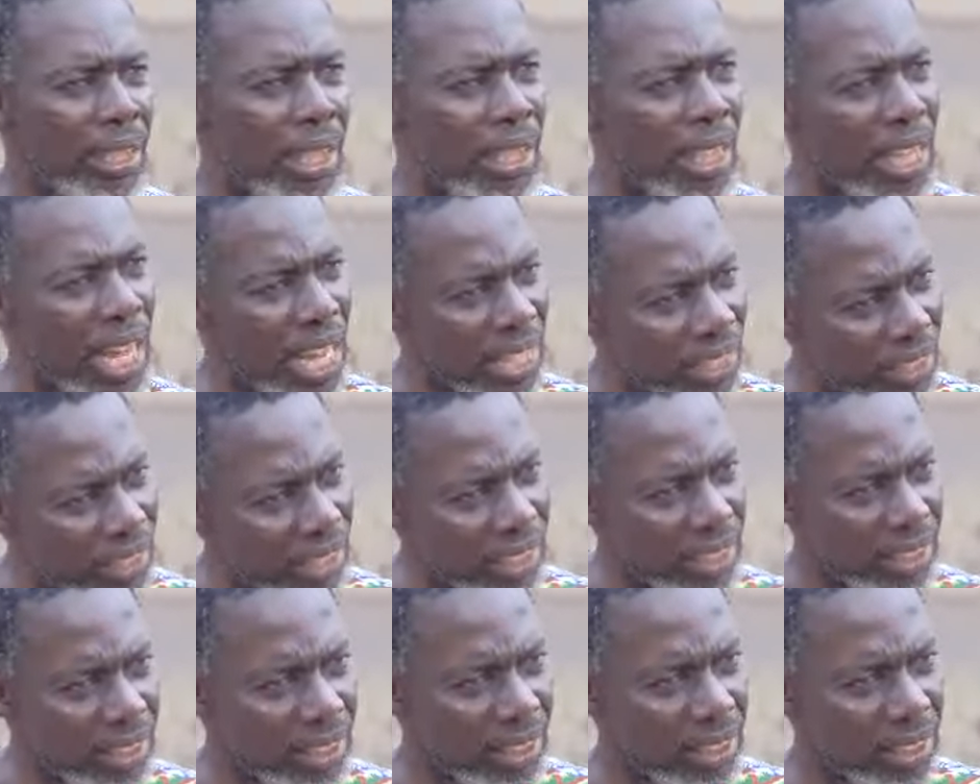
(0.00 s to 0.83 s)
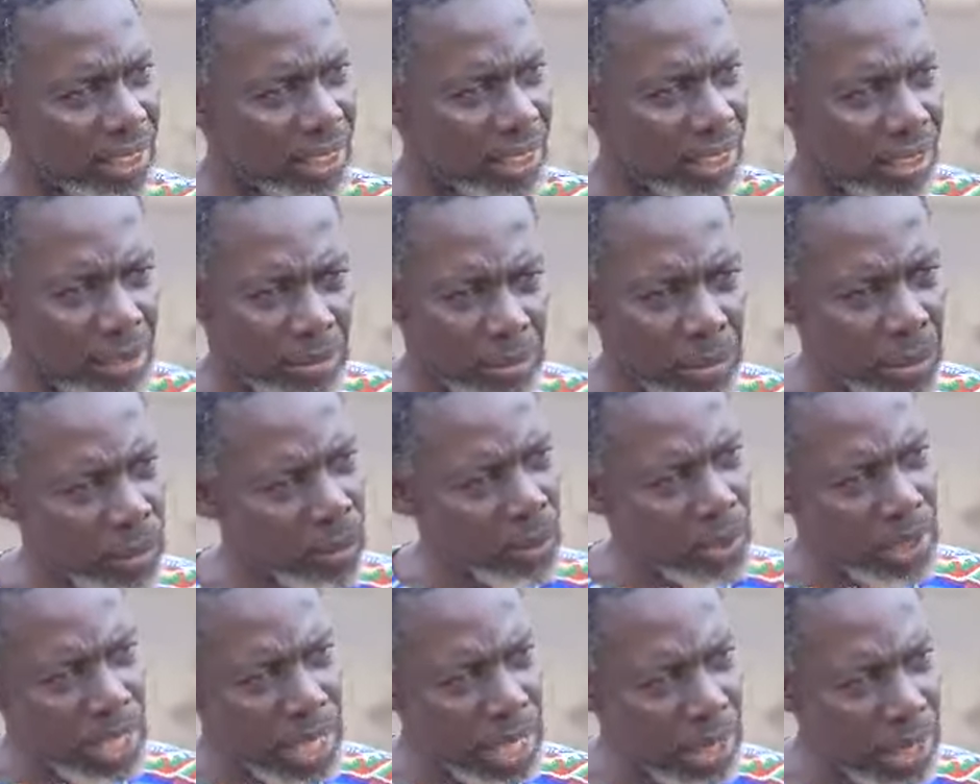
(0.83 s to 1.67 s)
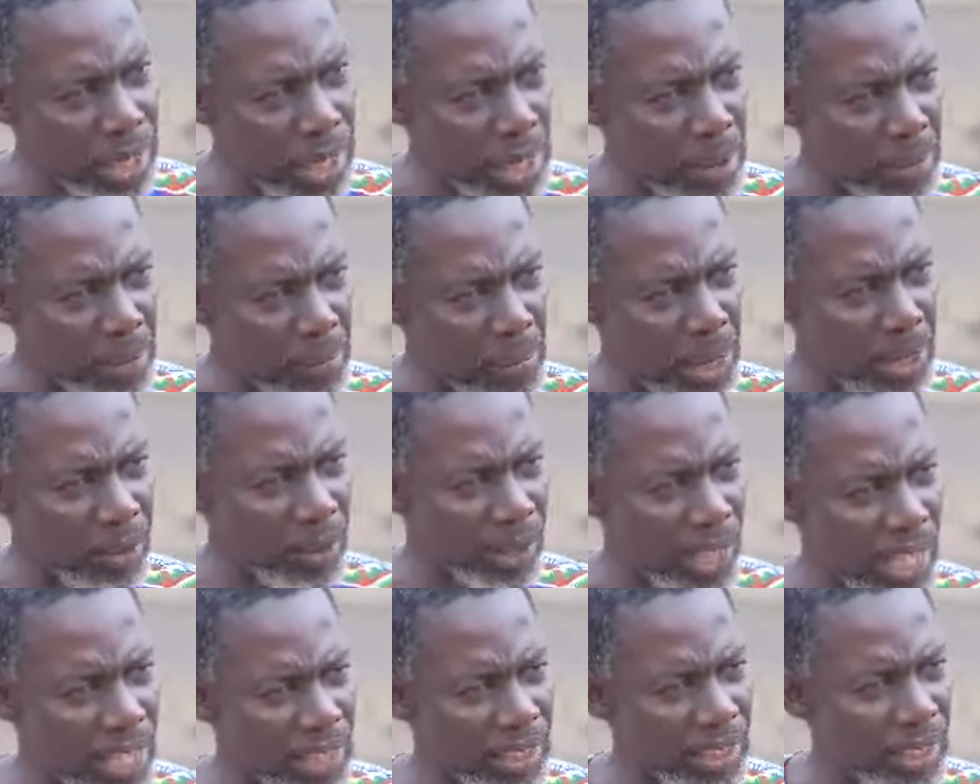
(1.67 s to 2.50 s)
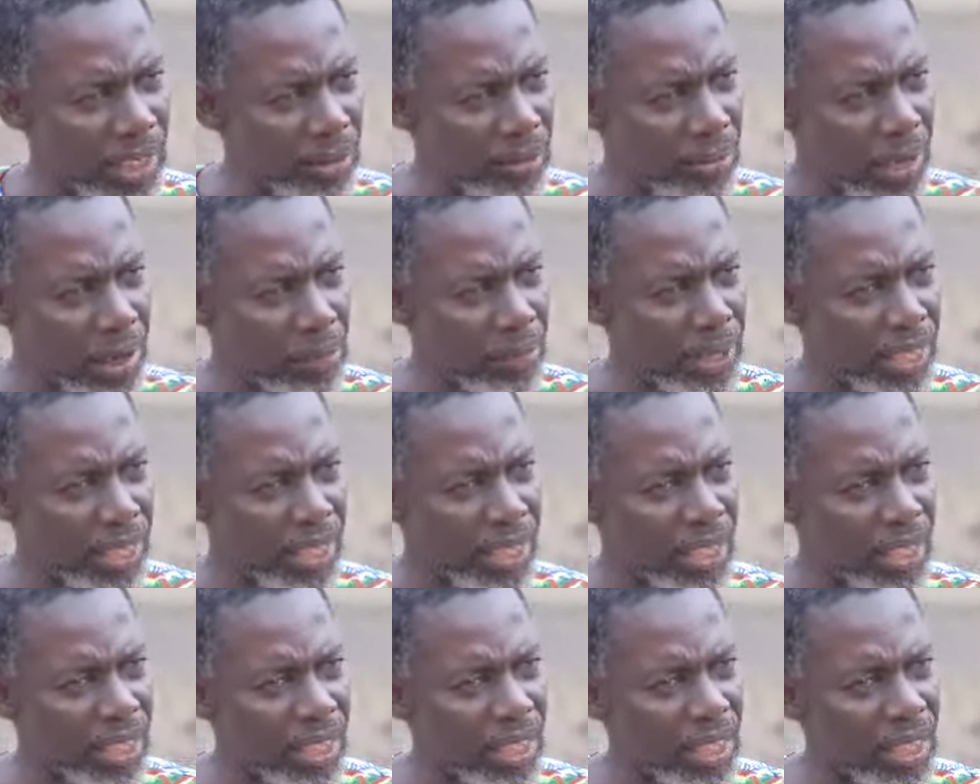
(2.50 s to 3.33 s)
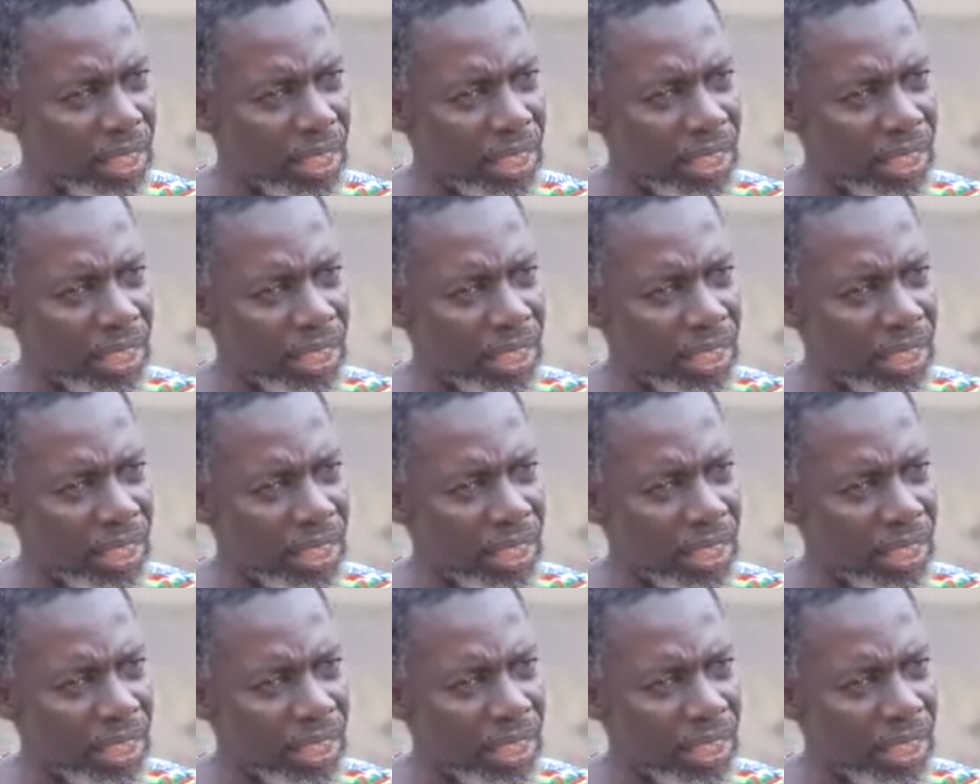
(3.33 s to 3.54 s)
the land case between Marokaze family?